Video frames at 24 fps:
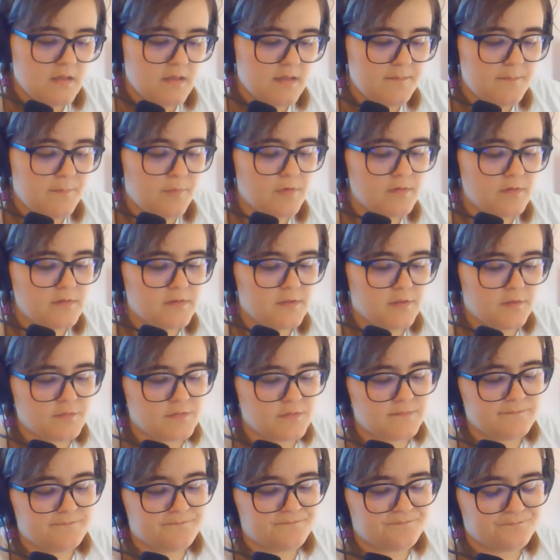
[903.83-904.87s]
Important note,
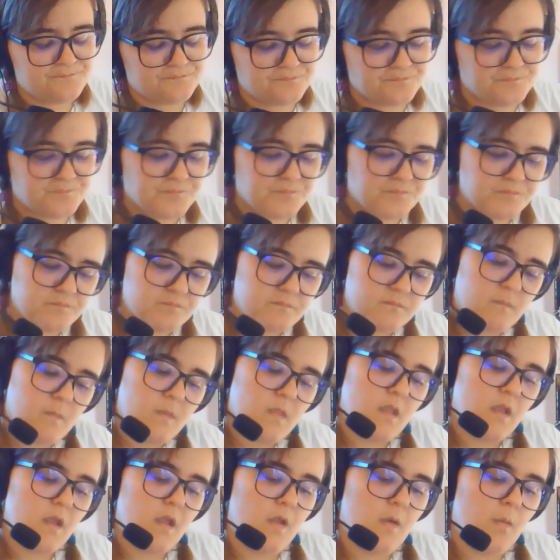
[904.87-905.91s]

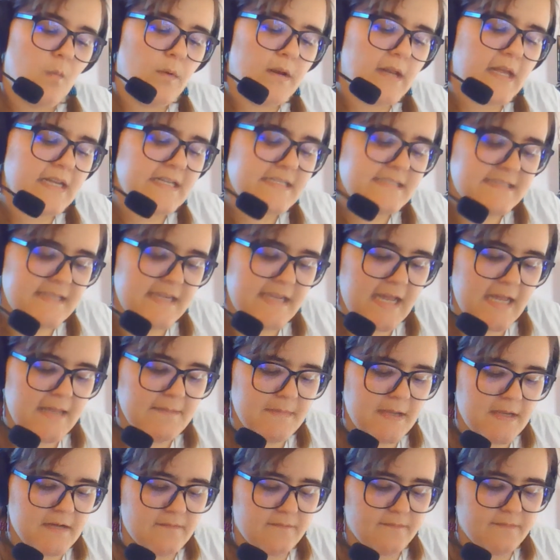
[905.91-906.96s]
when I say I
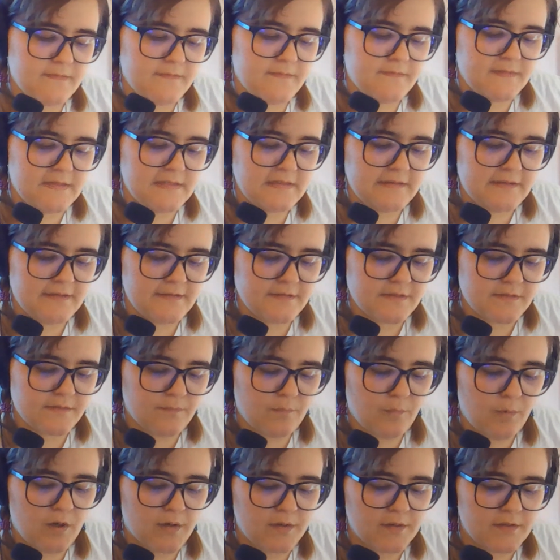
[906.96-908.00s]
made 50 liters of
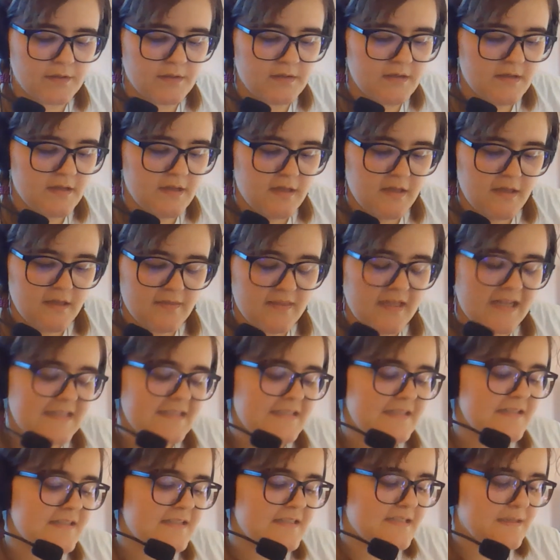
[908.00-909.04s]
water,
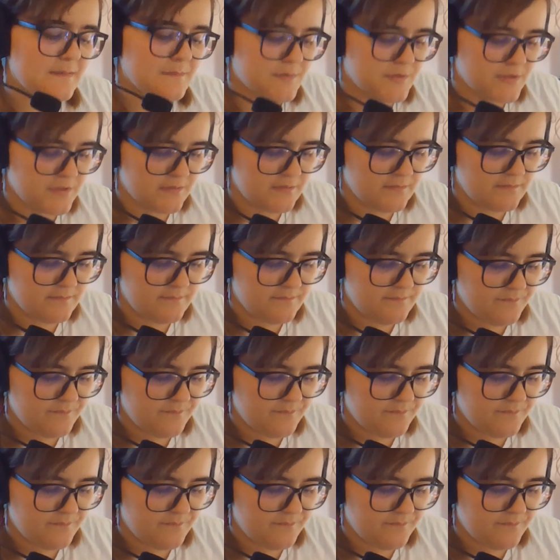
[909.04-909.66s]
that's an assumption.